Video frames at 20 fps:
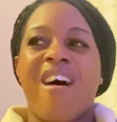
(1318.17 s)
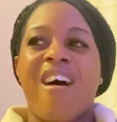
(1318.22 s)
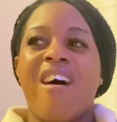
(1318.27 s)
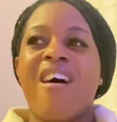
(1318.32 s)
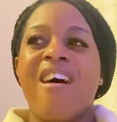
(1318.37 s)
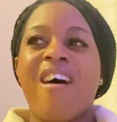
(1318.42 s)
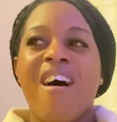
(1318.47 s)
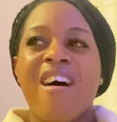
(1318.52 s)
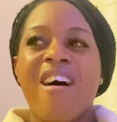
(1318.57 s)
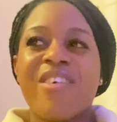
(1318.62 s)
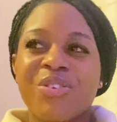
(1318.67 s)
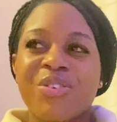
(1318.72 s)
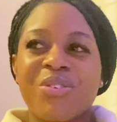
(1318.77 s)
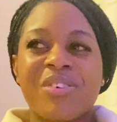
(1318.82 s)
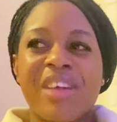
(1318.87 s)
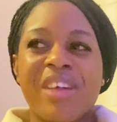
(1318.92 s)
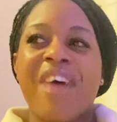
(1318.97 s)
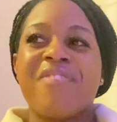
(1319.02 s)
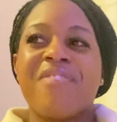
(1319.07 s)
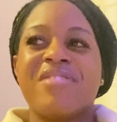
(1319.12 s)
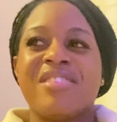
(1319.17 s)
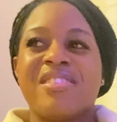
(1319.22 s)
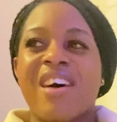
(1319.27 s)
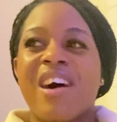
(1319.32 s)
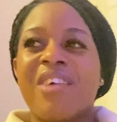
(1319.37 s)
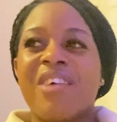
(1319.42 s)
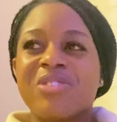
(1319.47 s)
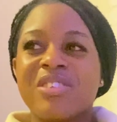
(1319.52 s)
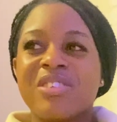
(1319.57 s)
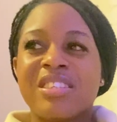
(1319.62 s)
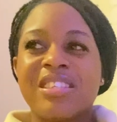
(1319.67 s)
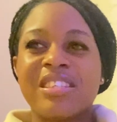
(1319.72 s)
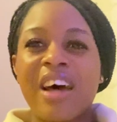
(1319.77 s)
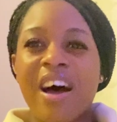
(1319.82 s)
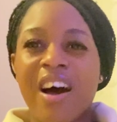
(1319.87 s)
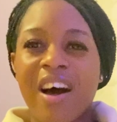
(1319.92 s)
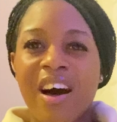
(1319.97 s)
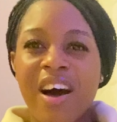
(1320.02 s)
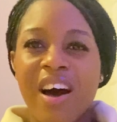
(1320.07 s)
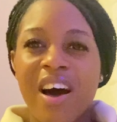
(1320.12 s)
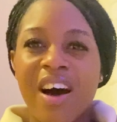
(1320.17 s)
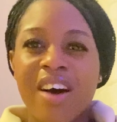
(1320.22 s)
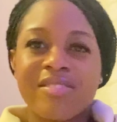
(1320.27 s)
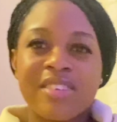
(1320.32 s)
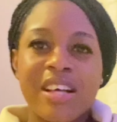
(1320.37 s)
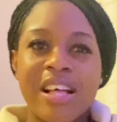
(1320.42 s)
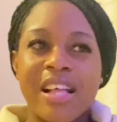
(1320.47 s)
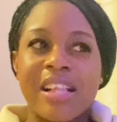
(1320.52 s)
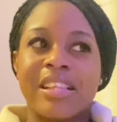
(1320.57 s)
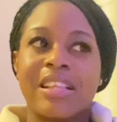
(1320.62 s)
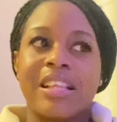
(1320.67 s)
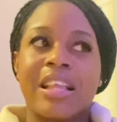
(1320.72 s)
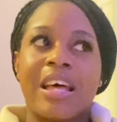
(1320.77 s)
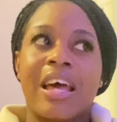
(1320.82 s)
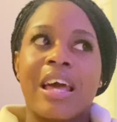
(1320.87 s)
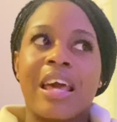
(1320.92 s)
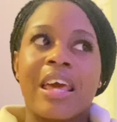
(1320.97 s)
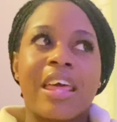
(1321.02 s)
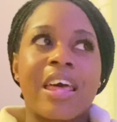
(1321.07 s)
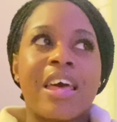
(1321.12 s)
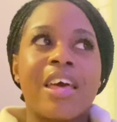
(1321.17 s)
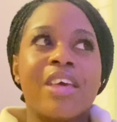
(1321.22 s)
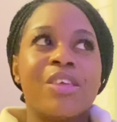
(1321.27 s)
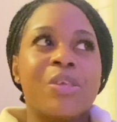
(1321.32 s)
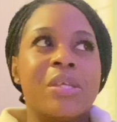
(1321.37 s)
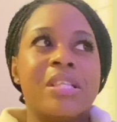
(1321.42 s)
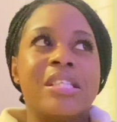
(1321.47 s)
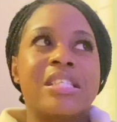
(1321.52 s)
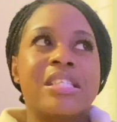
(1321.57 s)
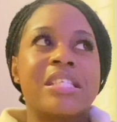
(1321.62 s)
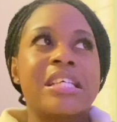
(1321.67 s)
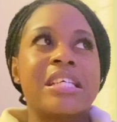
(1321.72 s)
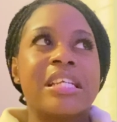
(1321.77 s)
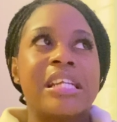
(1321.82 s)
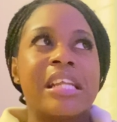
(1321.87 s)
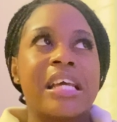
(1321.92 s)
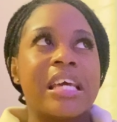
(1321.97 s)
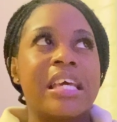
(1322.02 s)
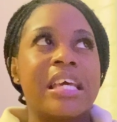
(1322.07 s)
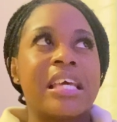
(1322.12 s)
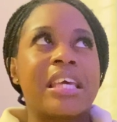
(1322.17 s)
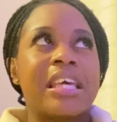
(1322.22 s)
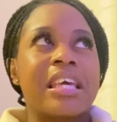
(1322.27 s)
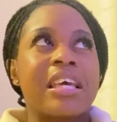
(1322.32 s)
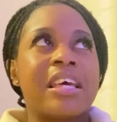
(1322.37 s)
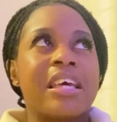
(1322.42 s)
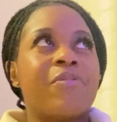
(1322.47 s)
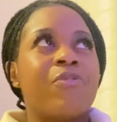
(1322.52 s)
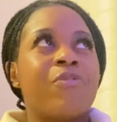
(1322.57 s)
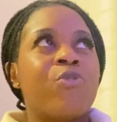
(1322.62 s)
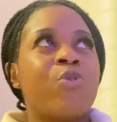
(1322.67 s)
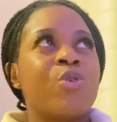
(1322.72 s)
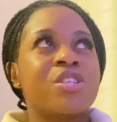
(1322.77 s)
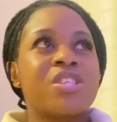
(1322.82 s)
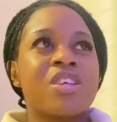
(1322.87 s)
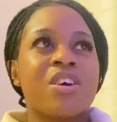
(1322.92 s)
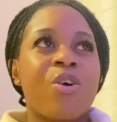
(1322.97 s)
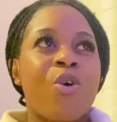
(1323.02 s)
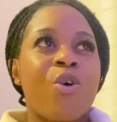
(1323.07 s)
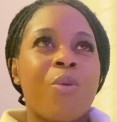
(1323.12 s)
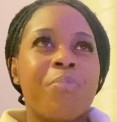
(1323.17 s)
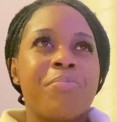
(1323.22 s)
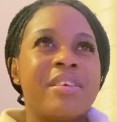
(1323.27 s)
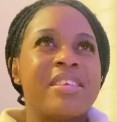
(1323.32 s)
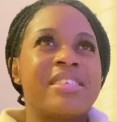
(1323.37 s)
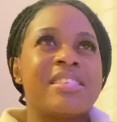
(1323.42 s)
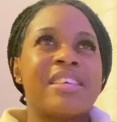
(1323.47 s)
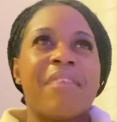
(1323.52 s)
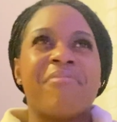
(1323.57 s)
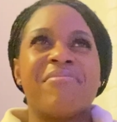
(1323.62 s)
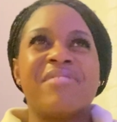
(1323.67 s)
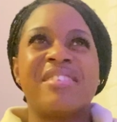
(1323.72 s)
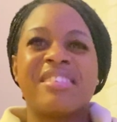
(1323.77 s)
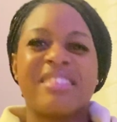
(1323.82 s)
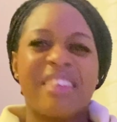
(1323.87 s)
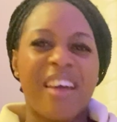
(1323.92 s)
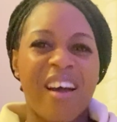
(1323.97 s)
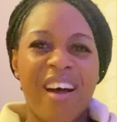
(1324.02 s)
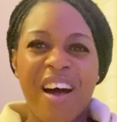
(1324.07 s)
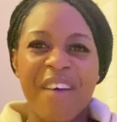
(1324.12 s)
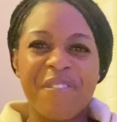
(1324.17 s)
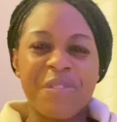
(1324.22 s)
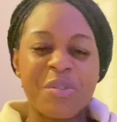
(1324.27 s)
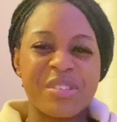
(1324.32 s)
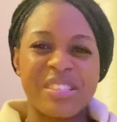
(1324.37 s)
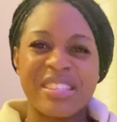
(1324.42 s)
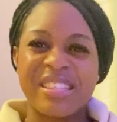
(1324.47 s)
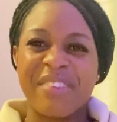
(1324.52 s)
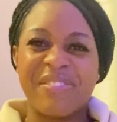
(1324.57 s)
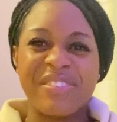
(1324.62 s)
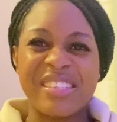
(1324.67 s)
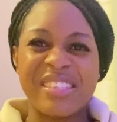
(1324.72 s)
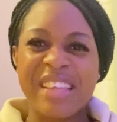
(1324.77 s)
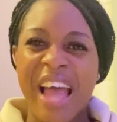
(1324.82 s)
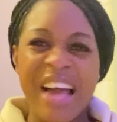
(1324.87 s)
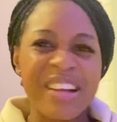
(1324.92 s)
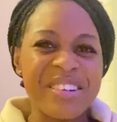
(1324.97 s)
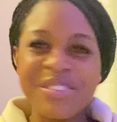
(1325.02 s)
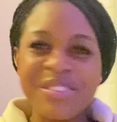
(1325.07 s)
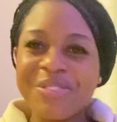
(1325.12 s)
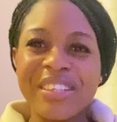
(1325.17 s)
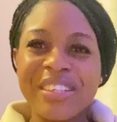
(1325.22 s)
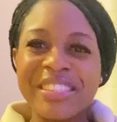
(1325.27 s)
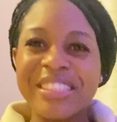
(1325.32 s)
you don't have enough stuff, or like you didn't like photocopy some stuff or some I don't know what